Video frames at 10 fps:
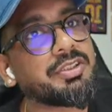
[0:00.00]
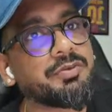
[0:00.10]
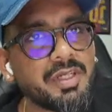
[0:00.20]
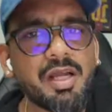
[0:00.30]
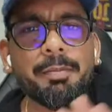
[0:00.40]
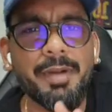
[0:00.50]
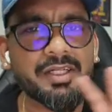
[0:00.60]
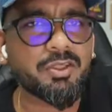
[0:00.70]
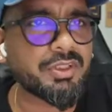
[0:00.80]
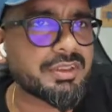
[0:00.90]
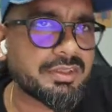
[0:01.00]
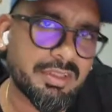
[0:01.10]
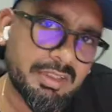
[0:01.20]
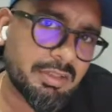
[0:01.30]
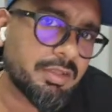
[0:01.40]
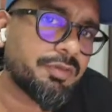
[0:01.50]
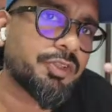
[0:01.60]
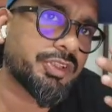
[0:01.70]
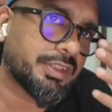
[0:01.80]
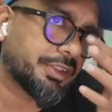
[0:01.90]
We'll come back to this in the
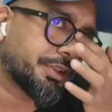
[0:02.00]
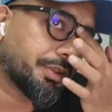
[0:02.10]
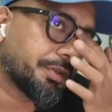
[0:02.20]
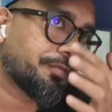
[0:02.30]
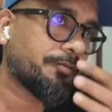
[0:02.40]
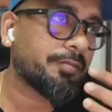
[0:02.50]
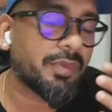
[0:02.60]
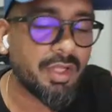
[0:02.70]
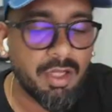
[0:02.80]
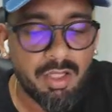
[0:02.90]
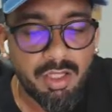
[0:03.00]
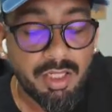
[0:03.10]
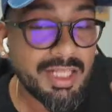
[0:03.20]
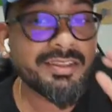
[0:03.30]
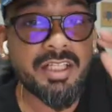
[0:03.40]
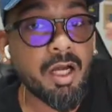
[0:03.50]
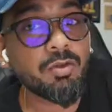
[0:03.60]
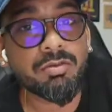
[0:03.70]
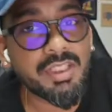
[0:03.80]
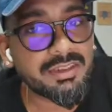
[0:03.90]
future sessions.
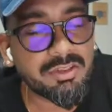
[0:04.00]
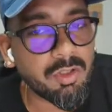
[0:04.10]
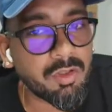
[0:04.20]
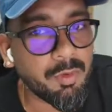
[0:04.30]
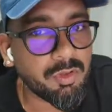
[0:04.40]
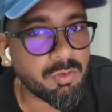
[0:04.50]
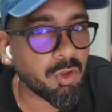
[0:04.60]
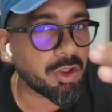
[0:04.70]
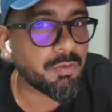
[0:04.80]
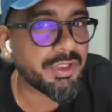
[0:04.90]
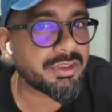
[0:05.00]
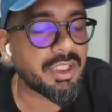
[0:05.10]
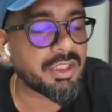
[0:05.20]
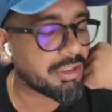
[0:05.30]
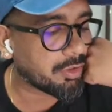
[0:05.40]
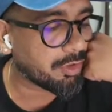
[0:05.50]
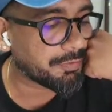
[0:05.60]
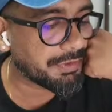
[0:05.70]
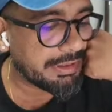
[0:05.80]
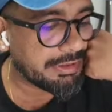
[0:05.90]
Let's talk about what we started the
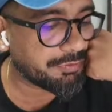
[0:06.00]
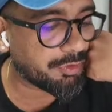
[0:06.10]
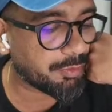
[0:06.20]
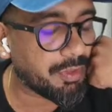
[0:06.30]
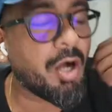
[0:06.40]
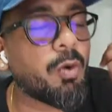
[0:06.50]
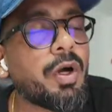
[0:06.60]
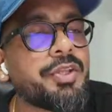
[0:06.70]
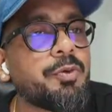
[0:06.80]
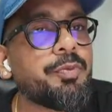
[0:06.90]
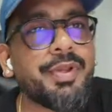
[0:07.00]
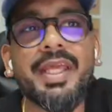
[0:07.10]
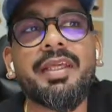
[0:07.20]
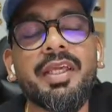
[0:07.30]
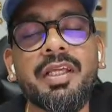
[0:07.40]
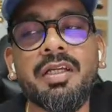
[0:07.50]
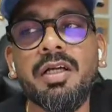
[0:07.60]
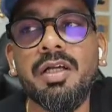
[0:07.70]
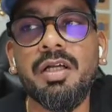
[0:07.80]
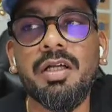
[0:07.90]
conversation from. How are you breaking
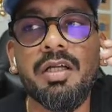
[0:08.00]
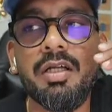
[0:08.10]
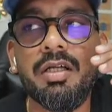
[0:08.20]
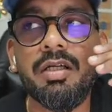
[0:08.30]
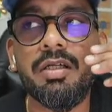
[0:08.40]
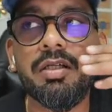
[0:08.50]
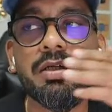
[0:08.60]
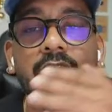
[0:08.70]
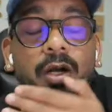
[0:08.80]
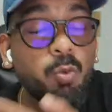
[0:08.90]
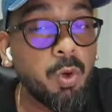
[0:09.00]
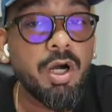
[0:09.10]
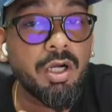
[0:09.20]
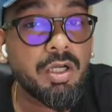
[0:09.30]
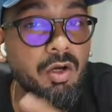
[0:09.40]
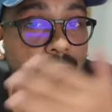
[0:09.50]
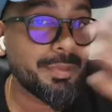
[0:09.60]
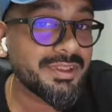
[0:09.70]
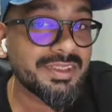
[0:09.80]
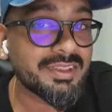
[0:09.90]
a work or a
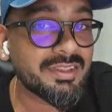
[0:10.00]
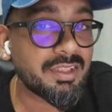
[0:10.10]
business